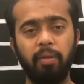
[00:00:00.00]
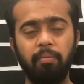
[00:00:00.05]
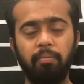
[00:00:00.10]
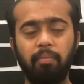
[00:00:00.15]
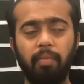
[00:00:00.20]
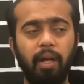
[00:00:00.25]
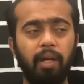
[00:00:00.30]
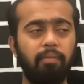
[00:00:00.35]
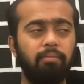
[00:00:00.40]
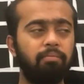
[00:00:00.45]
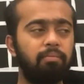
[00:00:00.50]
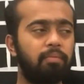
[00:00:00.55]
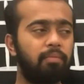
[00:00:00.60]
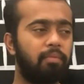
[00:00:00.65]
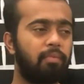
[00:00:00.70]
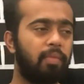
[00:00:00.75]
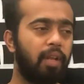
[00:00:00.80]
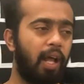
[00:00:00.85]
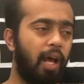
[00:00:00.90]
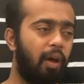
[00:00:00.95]
But
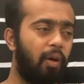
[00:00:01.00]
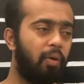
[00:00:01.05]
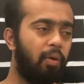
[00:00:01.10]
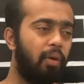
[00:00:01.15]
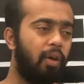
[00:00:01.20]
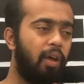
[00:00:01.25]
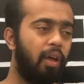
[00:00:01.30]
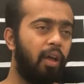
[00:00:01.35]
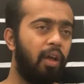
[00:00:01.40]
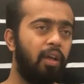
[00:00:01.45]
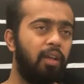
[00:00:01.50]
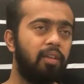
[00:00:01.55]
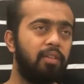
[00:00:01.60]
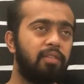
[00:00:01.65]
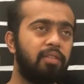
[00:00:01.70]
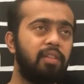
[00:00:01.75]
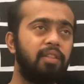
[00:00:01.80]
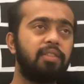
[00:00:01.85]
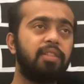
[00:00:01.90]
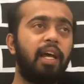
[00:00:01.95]
now,
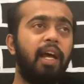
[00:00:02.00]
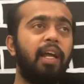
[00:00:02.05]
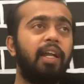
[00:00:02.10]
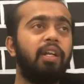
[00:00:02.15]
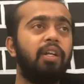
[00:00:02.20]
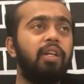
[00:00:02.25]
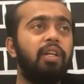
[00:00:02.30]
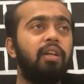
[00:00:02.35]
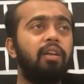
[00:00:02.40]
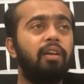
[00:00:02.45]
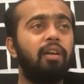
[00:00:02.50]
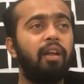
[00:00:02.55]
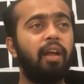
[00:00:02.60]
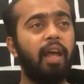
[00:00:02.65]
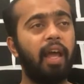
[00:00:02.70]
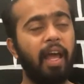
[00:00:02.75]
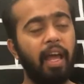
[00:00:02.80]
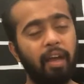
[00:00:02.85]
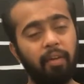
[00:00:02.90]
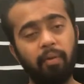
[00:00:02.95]
since I
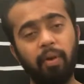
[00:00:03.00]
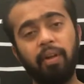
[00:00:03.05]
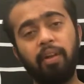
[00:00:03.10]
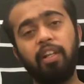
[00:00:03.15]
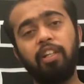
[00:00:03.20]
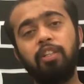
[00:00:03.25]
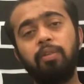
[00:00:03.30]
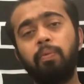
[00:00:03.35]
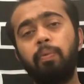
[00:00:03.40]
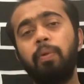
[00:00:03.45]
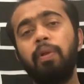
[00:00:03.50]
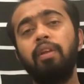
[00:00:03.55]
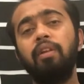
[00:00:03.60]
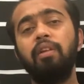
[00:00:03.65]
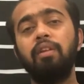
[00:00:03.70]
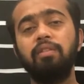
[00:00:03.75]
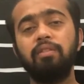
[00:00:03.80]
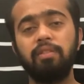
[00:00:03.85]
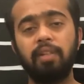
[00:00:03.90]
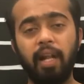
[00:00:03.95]
haven't
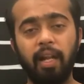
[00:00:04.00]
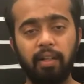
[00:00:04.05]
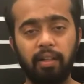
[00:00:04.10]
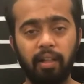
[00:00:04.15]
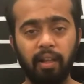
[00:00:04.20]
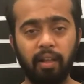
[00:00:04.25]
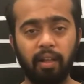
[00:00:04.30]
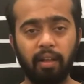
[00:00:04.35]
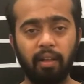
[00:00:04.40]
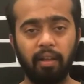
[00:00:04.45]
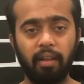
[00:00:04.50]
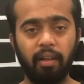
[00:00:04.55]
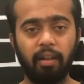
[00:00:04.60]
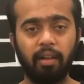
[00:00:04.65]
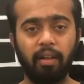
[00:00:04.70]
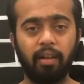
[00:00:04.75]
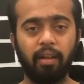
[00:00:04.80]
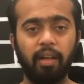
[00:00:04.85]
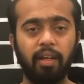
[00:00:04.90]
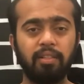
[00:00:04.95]
experienced that thing,
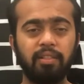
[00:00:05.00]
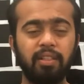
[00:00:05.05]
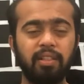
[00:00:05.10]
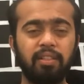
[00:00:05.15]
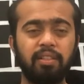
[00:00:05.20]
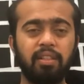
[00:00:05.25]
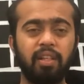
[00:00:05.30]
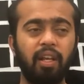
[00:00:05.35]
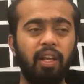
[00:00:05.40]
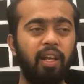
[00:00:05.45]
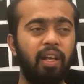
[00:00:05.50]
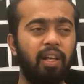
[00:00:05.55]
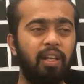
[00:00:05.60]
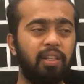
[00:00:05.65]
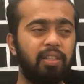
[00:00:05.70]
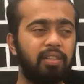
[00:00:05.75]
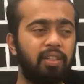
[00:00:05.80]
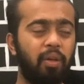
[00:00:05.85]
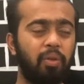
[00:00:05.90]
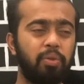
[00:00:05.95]
it just
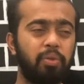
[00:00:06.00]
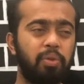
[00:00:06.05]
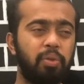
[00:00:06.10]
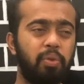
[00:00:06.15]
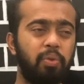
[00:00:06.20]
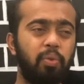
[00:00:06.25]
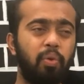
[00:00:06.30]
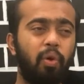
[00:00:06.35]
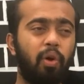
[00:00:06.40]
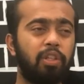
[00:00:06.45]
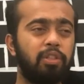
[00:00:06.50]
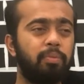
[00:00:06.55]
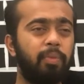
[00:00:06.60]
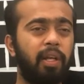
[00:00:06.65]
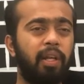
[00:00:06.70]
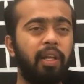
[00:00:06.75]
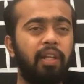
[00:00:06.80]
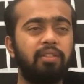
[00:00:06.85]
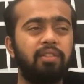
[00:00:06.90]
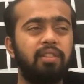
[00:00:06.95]
sounds too
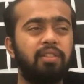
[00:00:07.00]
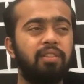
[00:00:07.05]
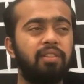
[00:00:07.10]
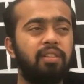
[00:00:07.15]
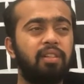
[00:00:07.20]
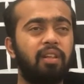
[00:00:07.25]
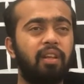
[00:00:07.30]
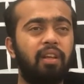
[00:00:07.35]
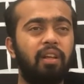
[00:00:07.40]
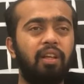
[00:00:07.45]
cosmetic. Just